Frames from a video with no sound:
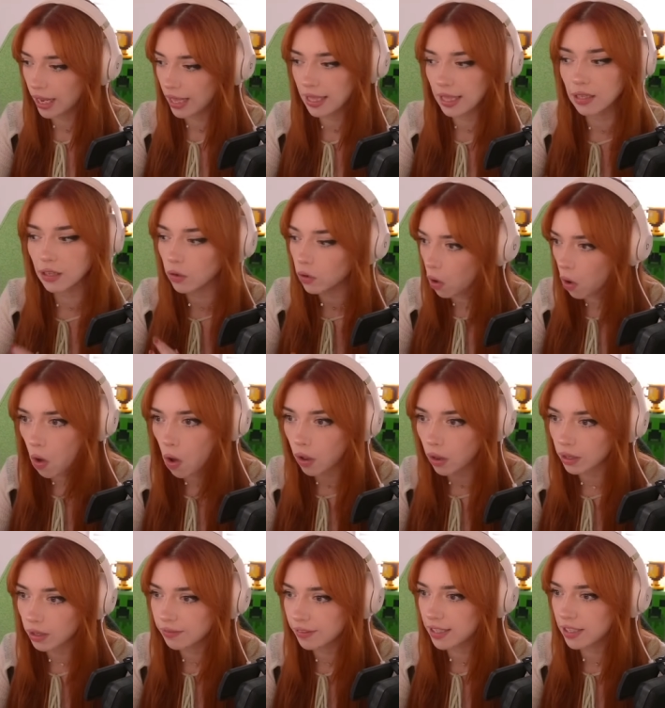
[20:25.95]
then they'll all
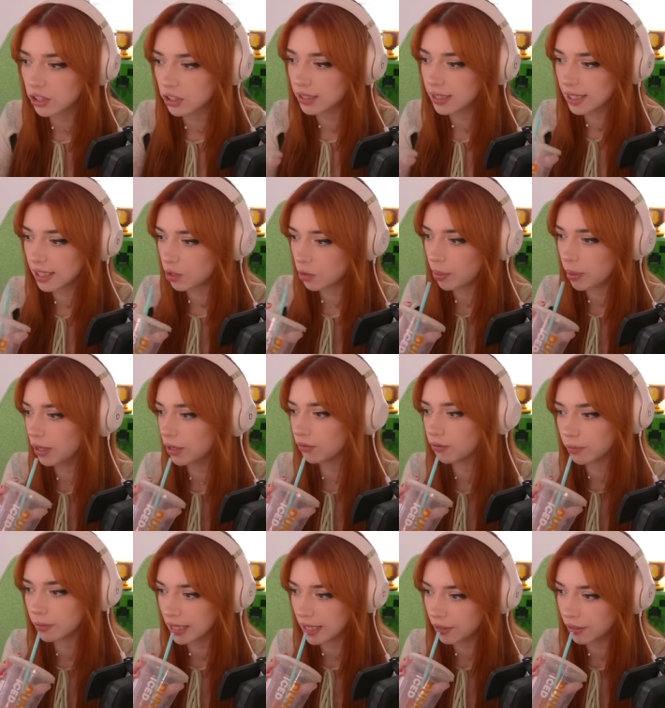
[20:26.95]
eventually disappear from
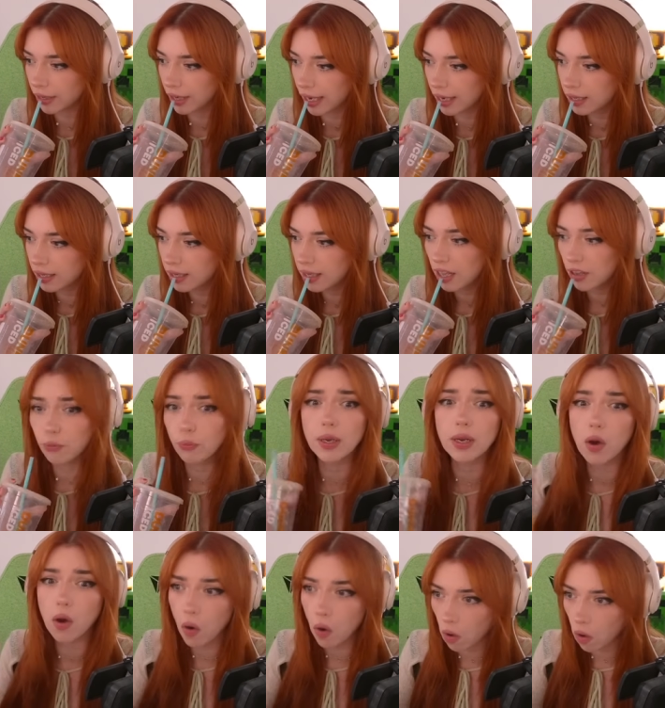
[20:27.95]
the internet. If we
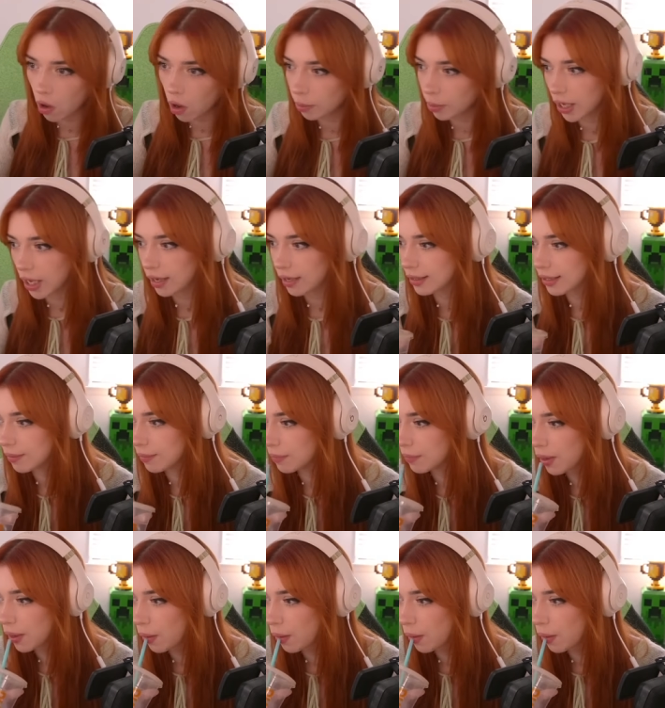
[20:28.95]
all block them.